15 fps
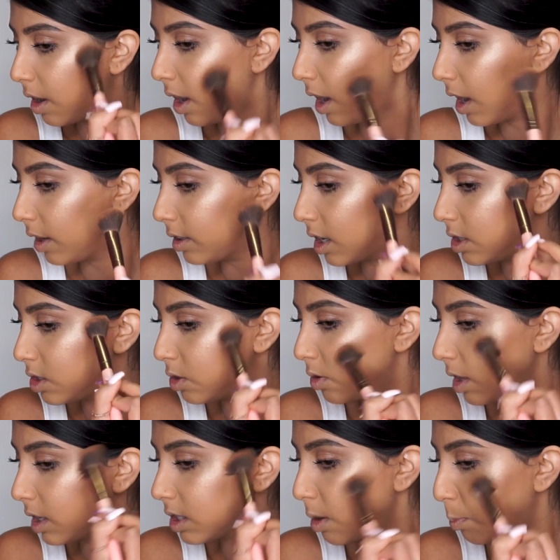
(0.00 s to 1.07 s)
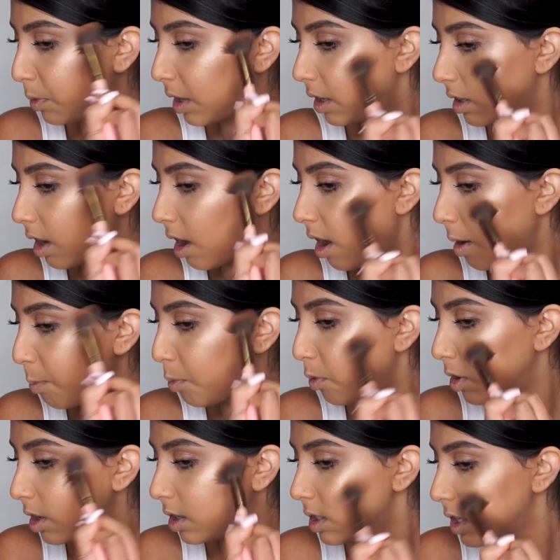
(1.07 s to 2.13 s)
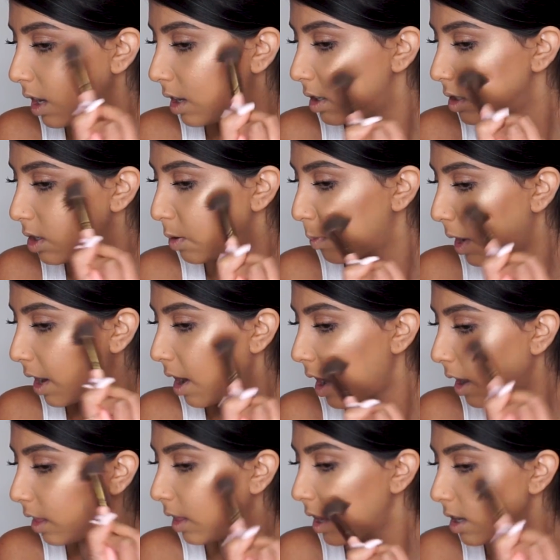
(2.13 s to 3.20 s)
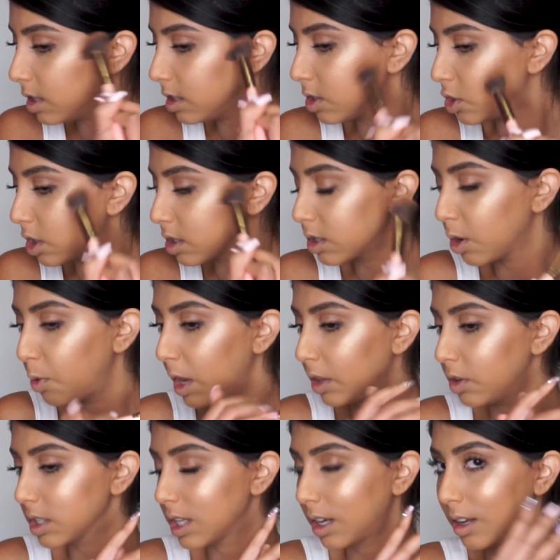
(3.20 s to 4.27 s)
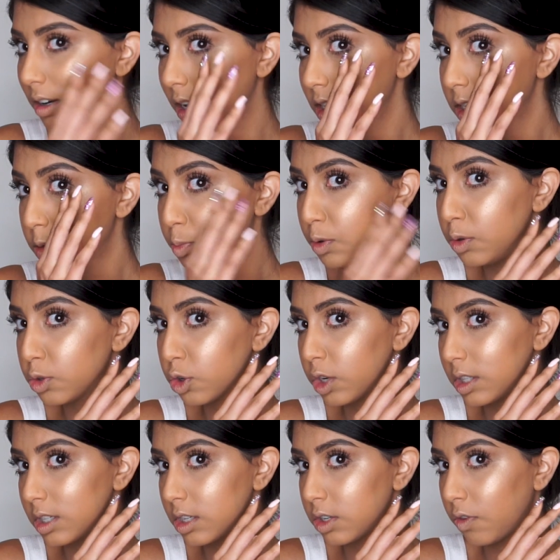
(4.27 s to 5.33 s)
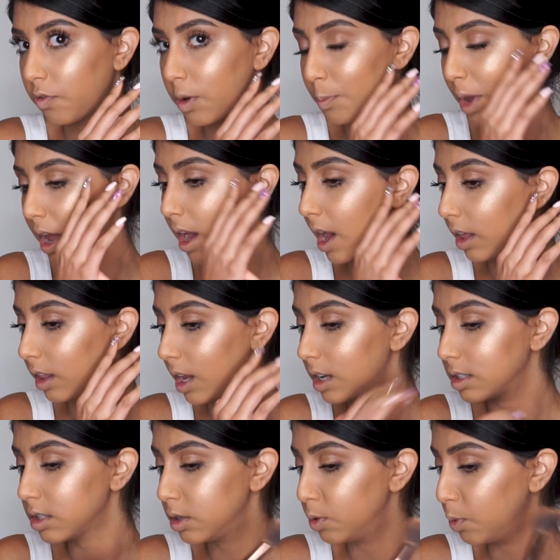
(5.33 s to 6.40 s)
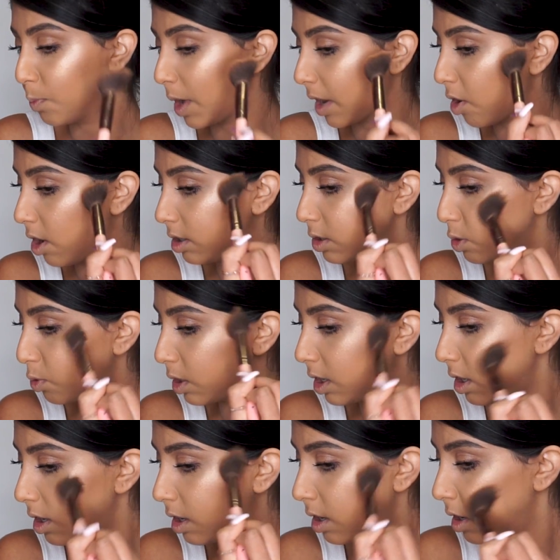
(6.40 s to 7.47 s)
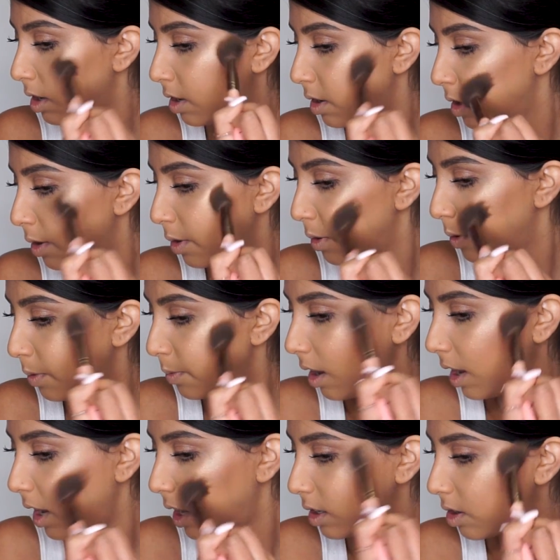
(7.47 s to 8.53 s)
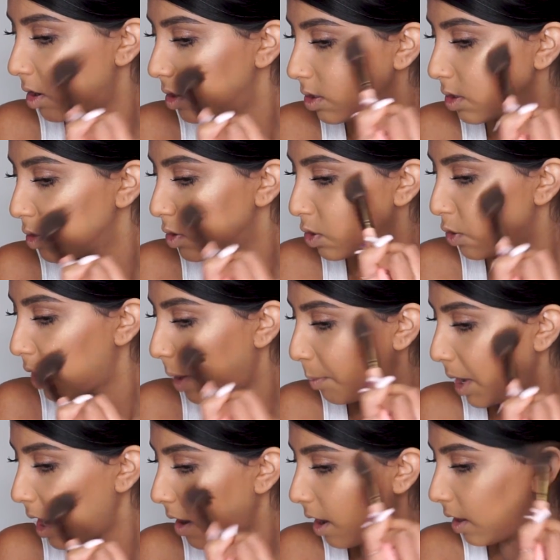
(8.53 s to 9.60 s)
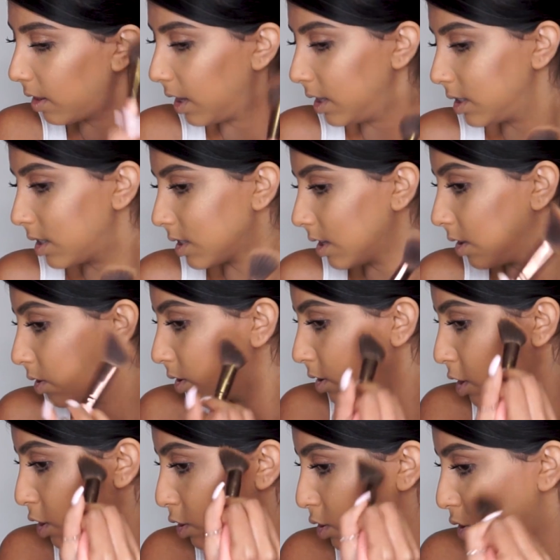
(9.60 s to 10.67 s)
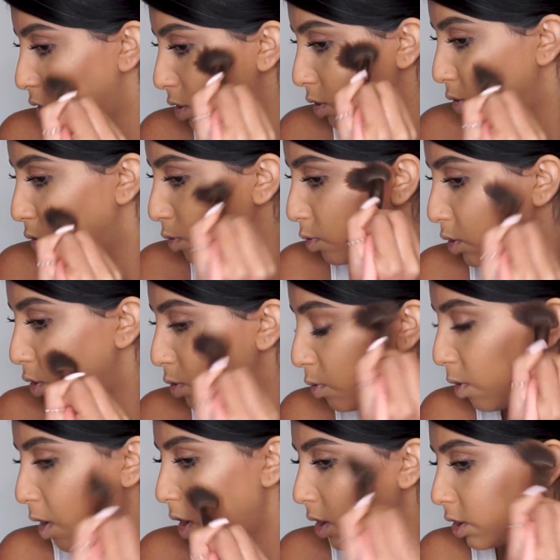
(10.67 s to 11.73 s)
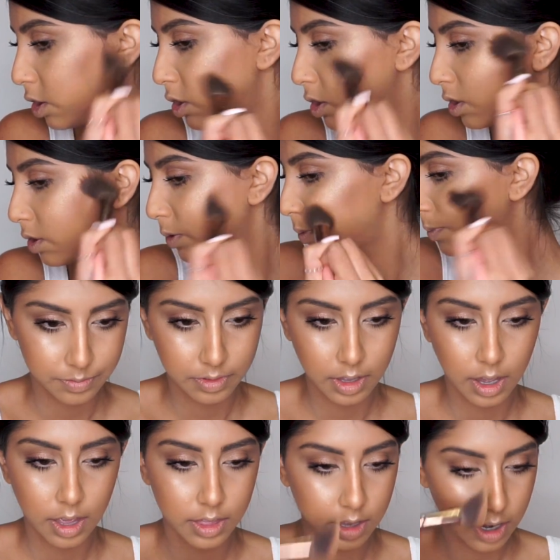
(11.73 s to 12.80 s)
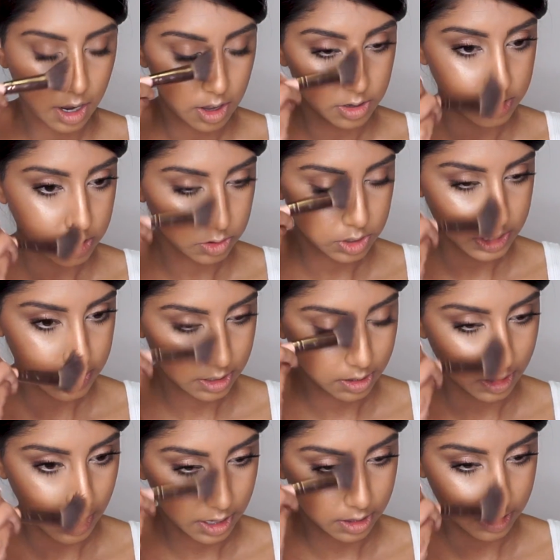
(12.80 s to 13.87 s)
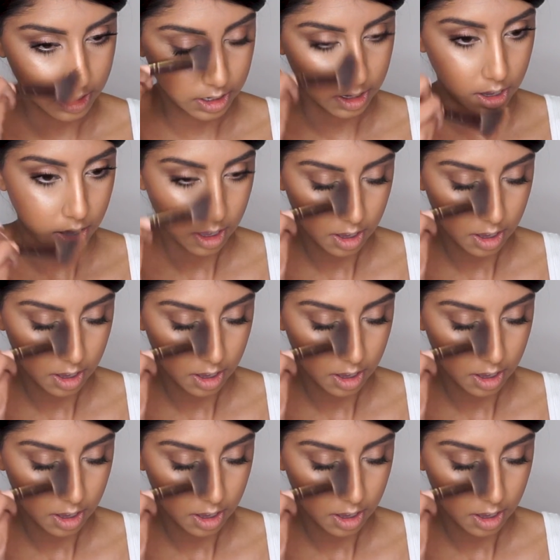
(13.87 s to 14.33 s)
And I do like to blend upwards into my highlight just so it looks like a nice smooth transition from my highlight to my contour. And also so that my highlight doesn't look too harsh. And then I also just lightly